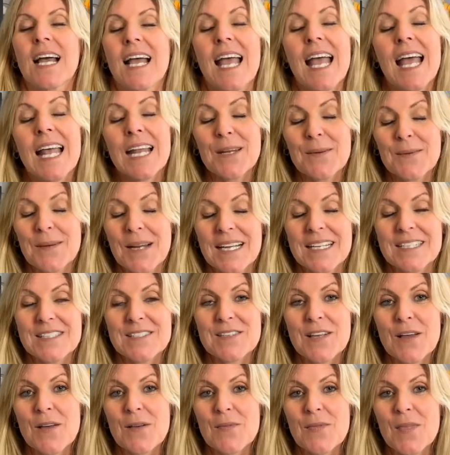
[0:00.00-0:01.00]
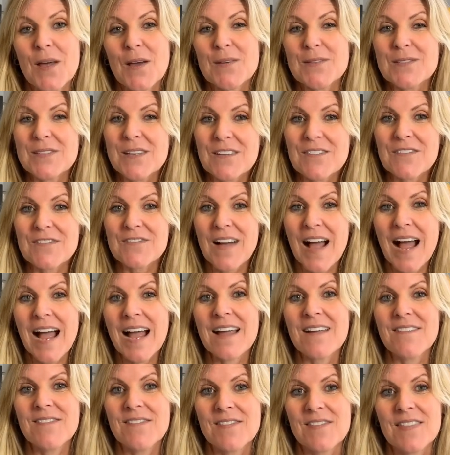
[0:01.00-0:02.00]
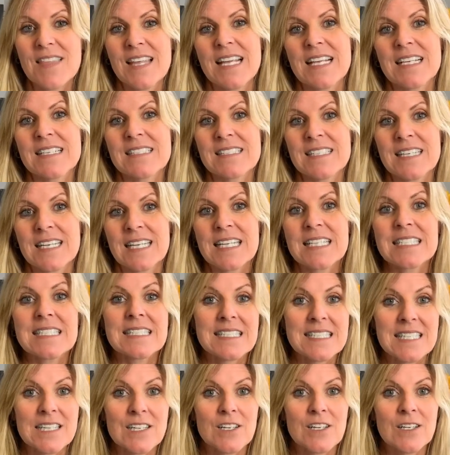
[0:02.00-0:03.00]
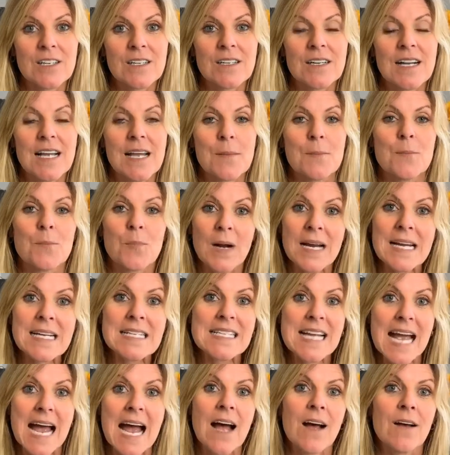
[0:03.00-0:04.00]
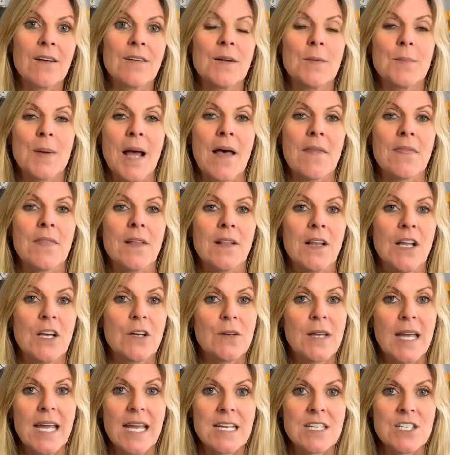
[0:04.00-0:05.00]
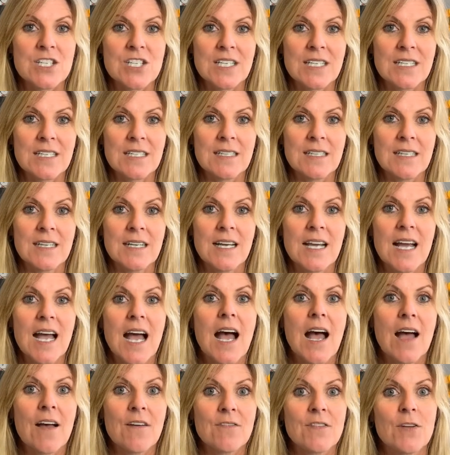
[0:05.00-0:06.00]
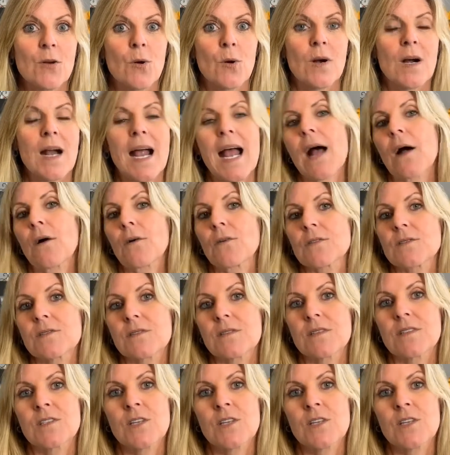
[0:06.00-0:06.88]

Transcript: Anyway, so those are five things to consider and break down about the location of your house.